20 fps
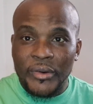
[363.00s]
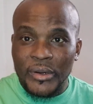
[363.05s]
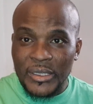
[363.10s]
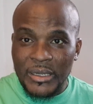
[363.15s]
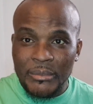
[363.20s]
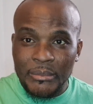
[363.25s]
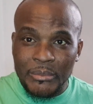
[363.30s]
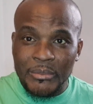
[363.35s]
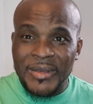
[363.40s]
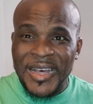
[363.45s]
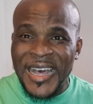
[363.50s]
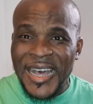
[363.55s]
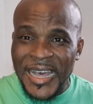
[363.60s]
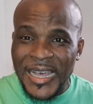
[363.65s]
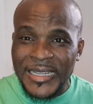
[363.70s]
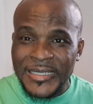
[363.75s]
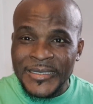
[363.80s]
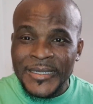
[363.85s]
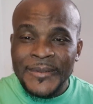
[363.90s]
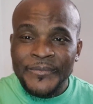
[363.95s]
for the
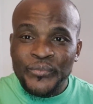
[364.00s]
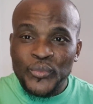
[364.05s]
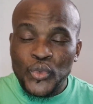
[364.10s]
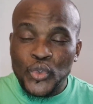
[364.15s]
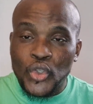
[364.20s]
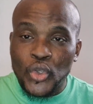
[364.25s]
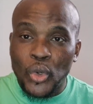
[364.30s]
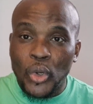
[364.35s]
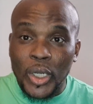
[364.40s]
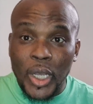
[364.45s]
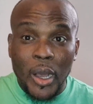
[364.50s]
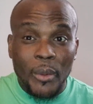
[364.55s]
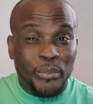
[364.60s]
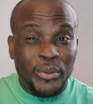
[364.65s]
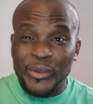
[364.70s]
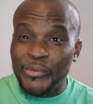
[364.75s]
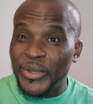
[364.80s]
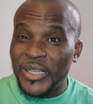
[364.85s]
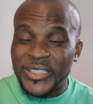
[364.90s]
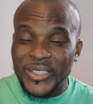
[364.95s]
man to
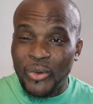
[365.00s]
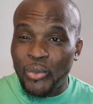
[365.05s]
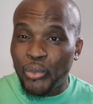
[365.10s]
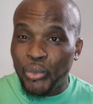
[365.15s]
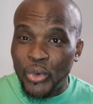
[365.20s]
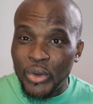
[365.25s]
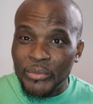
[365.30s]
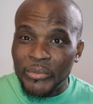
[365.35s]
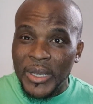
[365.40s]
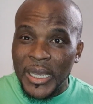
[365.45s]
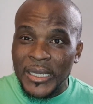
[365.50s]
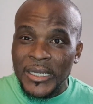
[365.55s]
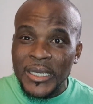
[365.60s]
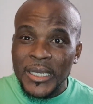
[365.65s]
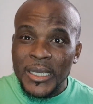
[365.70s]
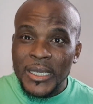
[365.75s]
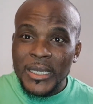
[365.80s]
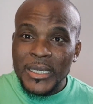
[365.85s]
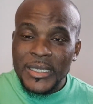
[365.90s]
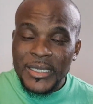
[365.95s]
compliment a woman.
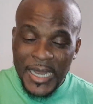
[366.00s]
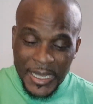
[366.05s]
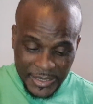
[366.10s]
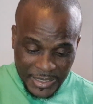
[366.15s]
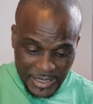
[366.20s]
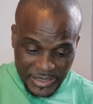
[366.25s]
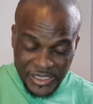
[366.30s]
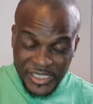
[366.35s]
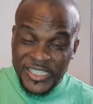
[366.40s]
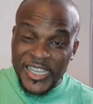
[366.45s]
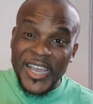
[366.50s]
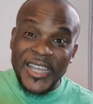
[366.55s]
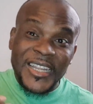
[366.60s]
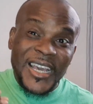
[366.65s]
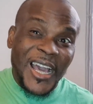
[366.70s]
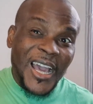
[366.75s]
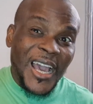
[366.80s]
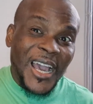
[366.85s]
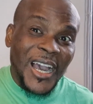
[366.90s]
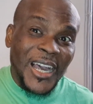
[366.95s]
Like I
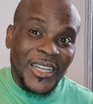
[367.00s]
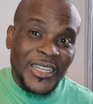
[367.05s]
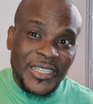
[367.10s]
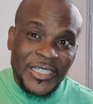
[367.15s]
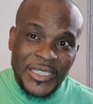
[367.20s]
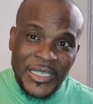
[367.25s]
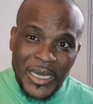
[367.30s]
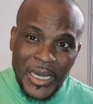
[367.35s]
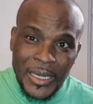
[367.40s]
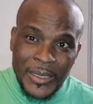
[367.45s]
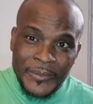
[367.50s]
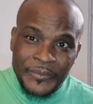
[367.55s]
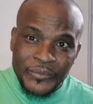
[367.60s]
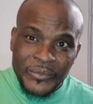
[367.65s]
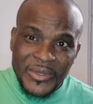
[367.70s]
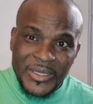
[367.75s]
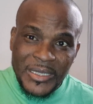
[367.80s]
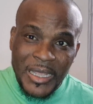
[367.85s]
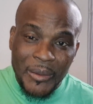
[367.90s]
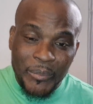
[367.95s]
said earlier,
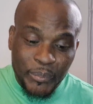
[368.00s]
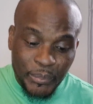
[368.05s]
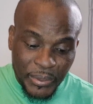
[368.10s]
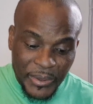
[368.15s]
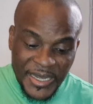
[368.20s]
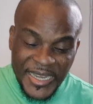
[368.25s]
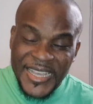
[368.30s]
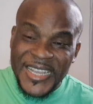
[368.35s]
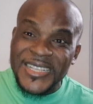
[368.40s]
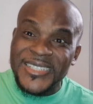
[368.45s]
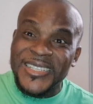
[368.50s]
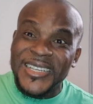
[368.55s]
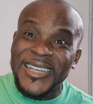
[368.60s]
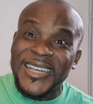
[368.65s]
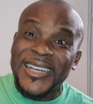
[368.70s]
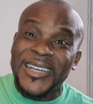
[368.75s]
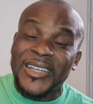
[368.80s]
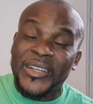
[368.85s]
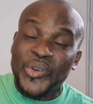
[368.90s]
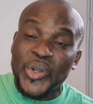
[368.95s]
they place
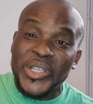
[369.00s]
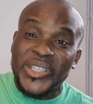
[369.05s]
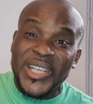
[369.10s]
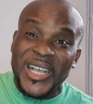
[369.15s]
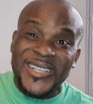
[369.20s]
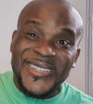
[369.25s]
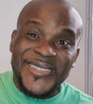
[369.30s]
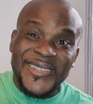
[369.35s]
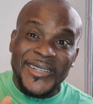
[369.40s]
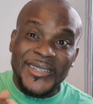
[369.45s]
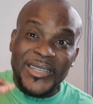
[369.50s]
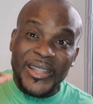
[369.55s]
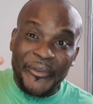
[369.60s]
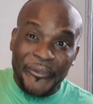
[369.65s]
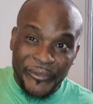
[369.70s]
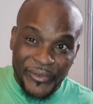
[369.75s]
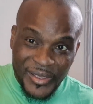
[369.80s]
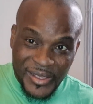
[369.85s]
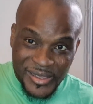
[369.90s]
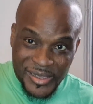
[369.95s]
a greater
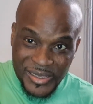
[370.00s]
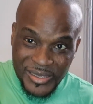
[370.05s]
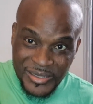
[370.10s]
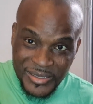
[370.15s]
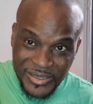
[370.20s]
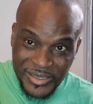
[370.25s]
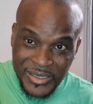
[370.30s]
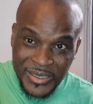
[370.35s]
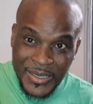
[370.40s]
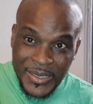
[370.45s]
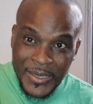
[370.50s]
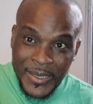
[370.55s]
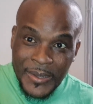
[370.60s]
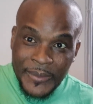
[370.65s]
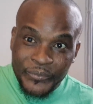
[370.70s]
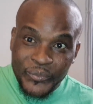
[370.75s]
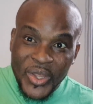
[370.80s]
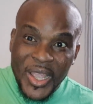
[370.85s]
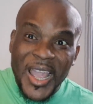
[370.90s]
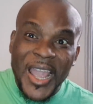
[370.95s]
significance
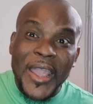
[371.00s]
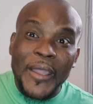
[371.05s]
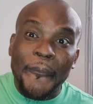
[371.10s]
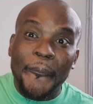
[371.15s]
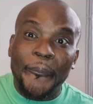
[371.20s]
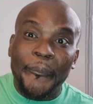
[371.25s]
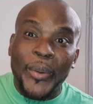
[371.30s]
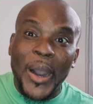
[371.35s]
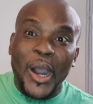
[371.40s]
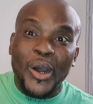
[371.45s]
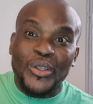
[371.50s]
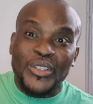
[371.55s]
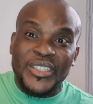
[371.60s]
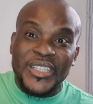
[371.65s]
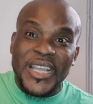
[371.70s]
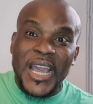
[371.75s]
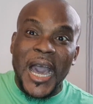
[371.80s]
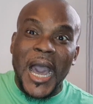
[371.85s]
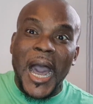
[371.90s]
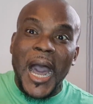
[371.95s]

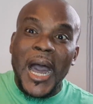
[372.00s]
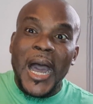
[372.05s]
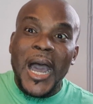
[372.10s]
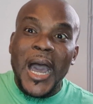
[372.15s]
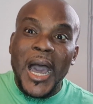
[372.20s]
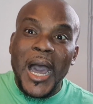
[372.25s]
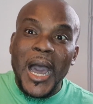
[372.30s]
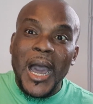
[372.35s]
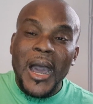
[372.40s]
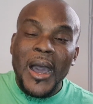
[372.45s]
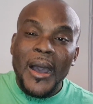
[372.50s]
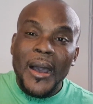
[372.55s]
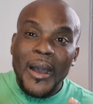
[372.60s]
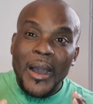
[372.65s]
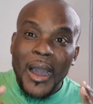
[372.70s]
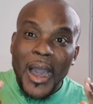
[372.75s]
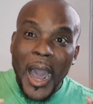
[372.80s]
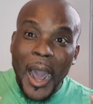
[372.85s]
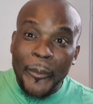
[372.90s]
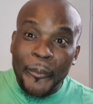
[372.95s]
about their
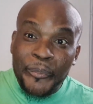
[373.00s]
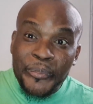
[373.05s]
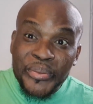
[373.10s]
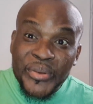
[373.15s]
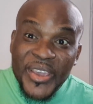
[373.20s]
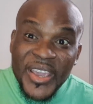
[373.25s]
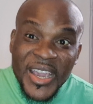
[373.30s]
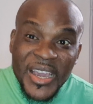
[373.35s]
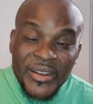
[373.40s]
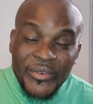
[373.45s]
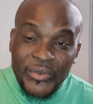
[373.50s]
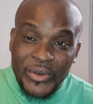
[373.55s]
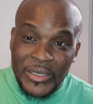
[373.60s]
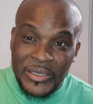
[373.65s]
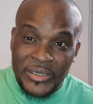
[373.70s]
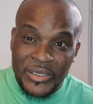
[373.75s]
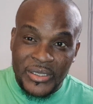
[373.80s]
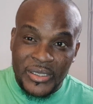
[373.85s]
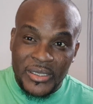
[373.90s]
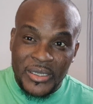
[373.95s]

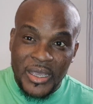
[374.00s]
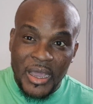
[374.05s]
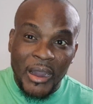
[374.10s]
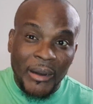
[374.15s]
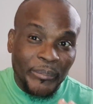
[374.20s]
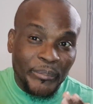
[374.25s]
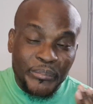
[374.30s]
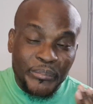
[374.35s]
appearance.